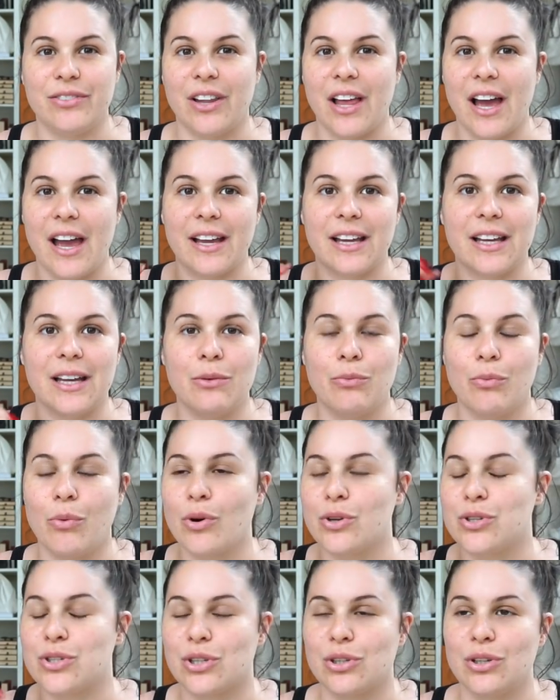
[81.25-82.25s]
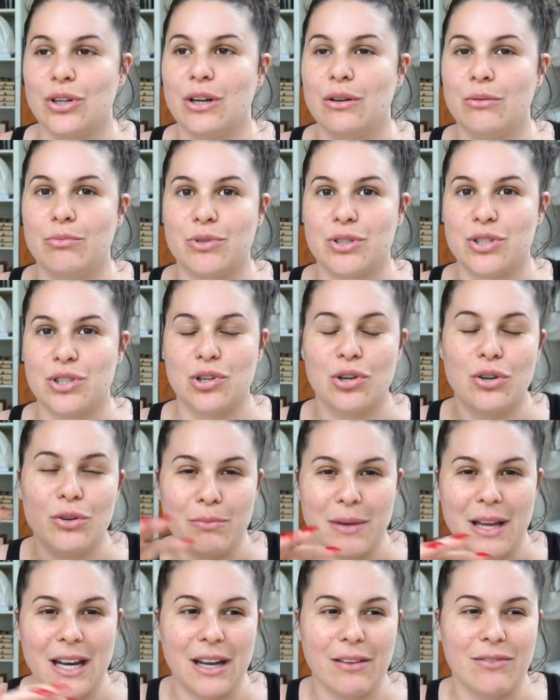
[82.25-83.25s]
Like, it was too
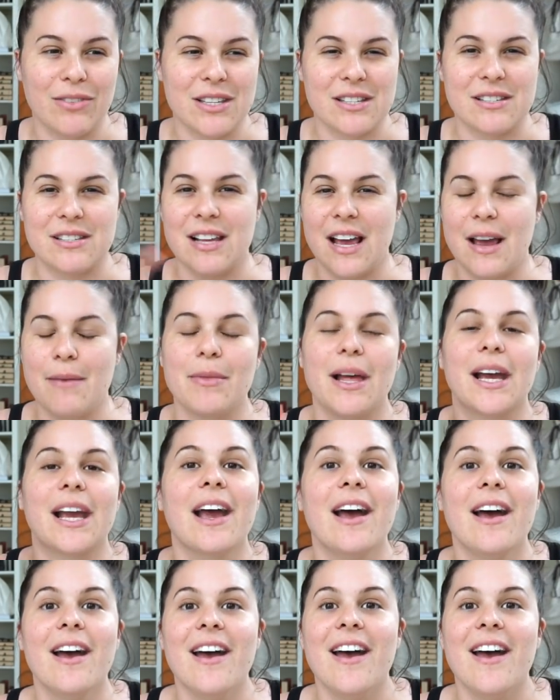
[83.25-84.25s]
many of the same, like.